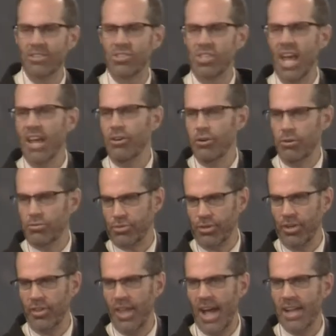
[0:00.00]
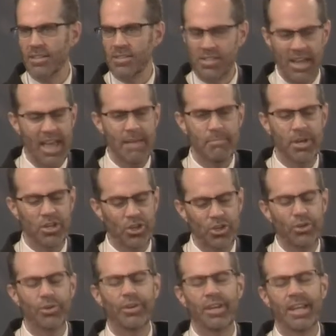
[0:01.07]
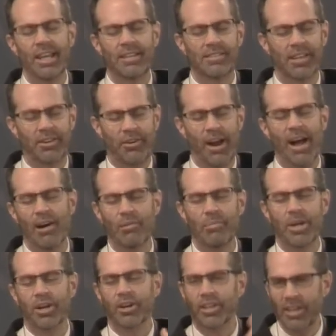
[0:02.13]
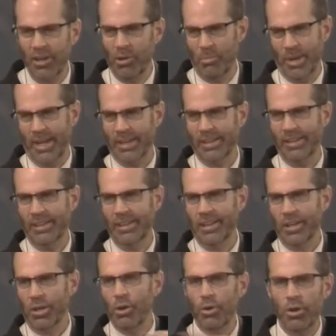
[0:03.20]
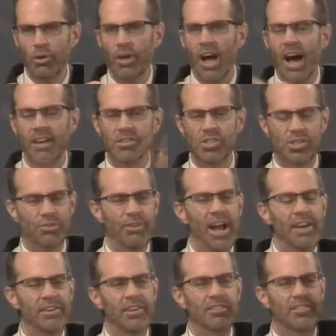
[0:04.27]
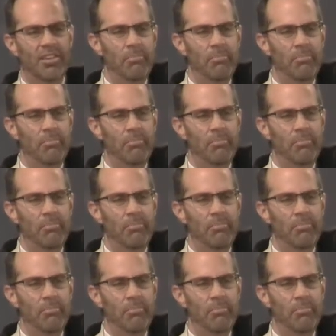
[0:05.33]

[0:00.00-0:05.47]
stay neutral in that statement. You need to crown me or kill me. You, you got to surrender to